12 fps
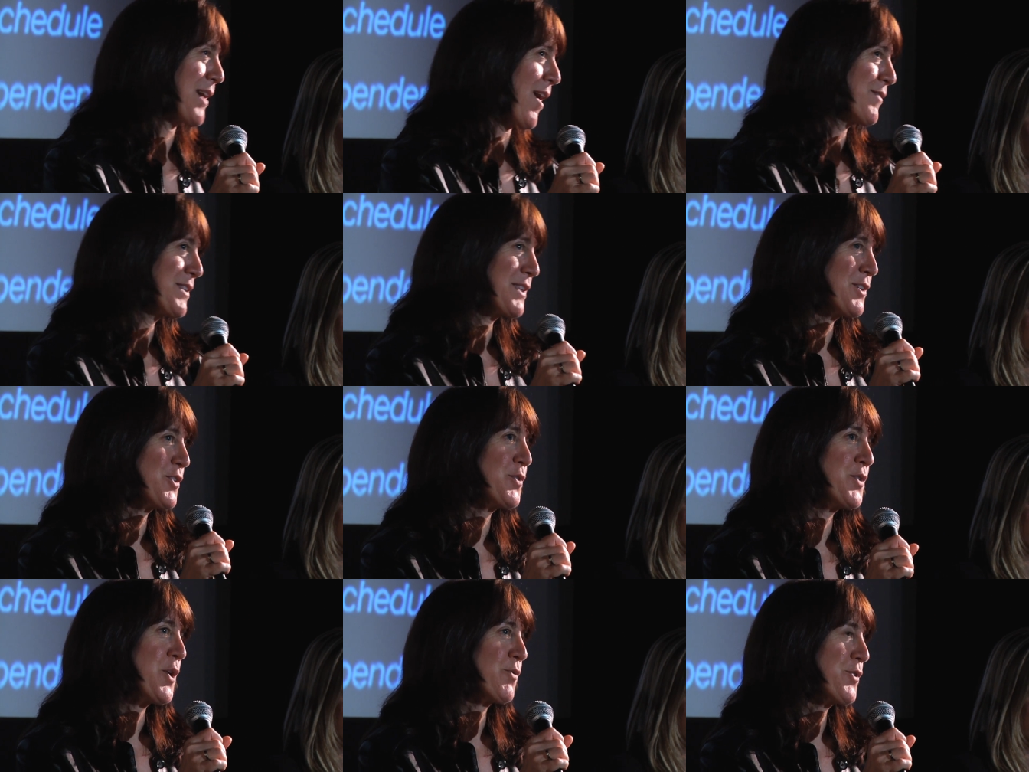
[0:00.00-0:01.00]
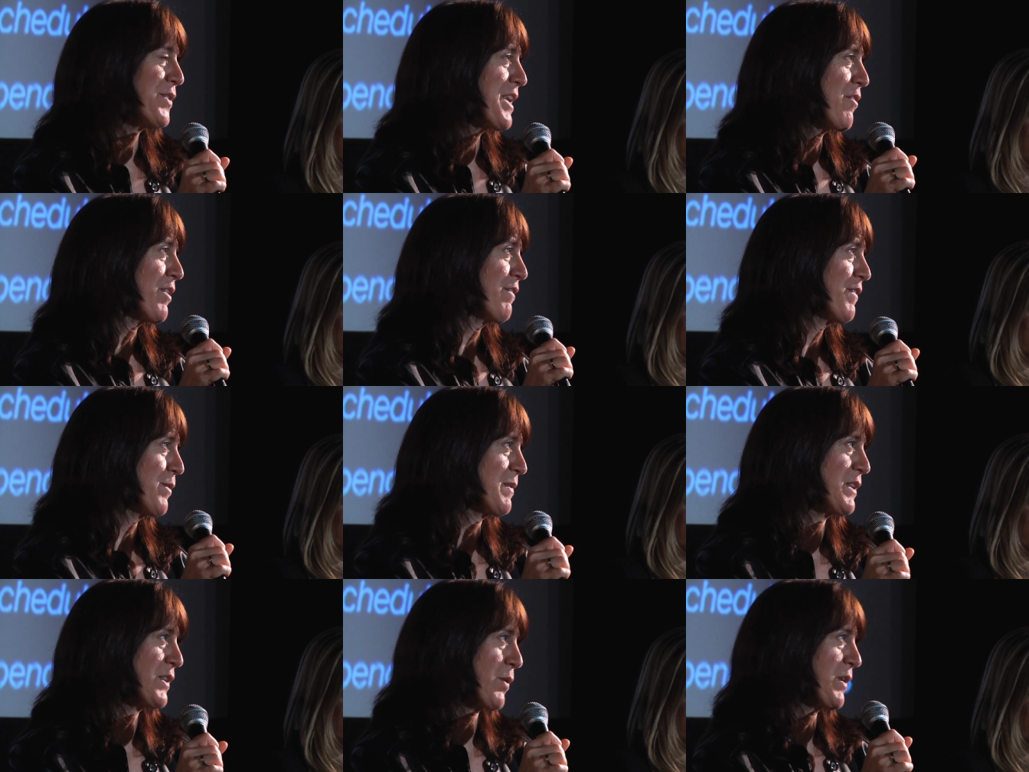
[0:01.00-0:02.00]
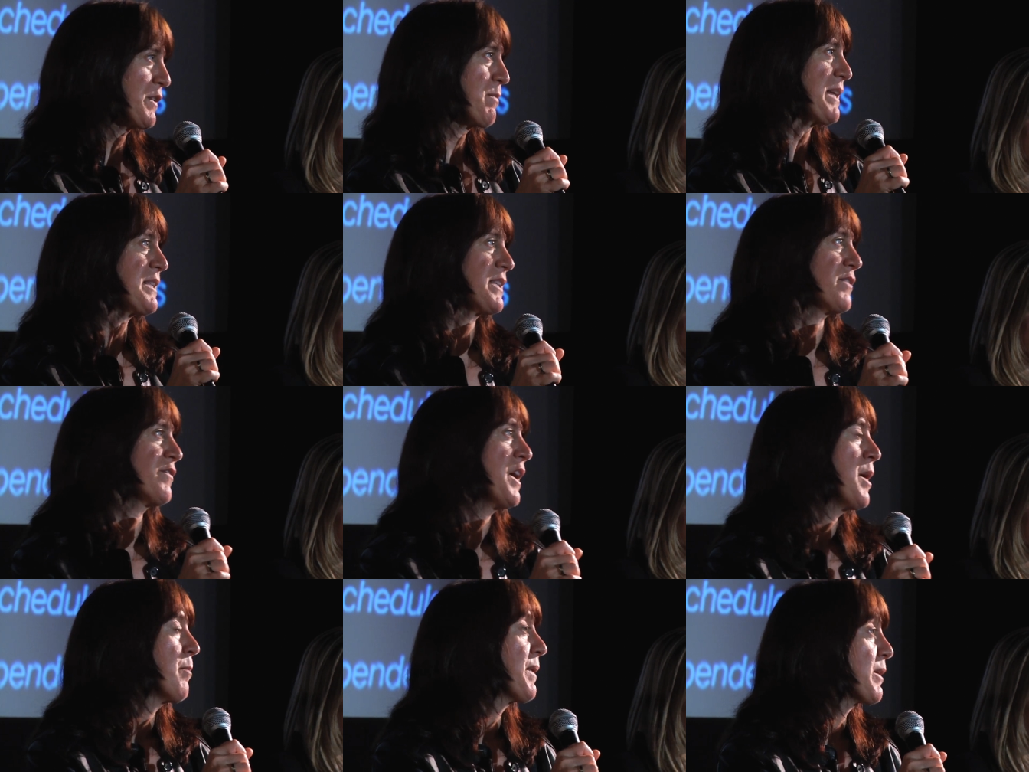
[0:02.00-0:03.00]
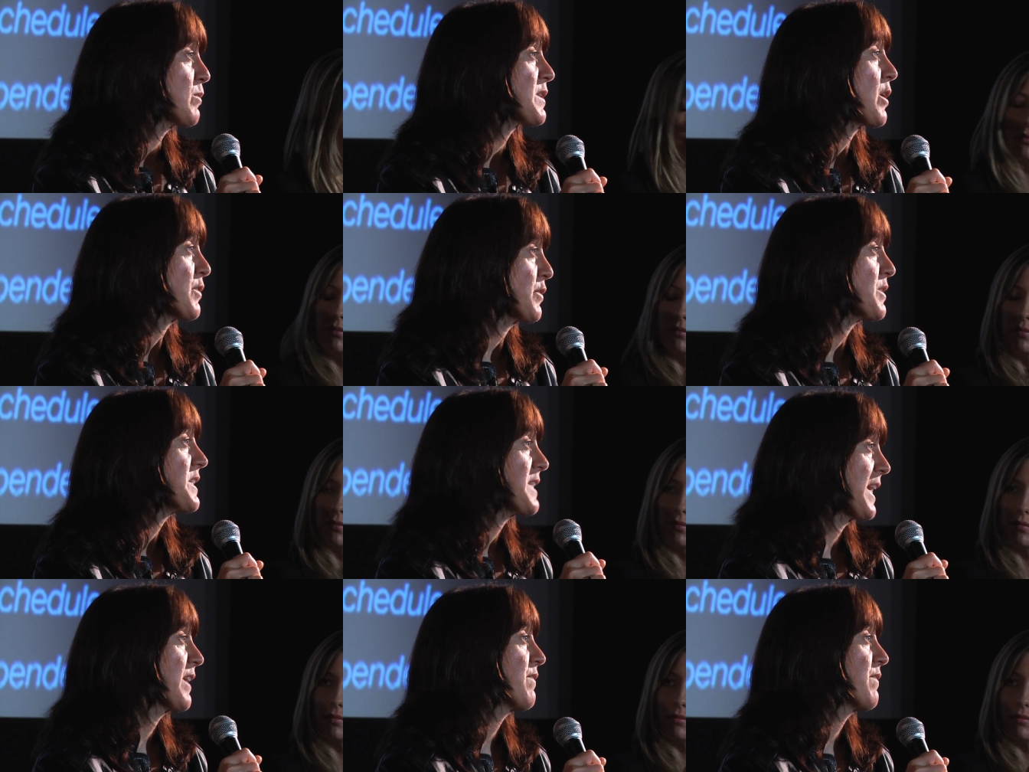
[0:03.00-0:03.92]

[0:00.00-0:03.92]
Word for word: obviously, as you know, doing narrative films is so expensive, but it was also to take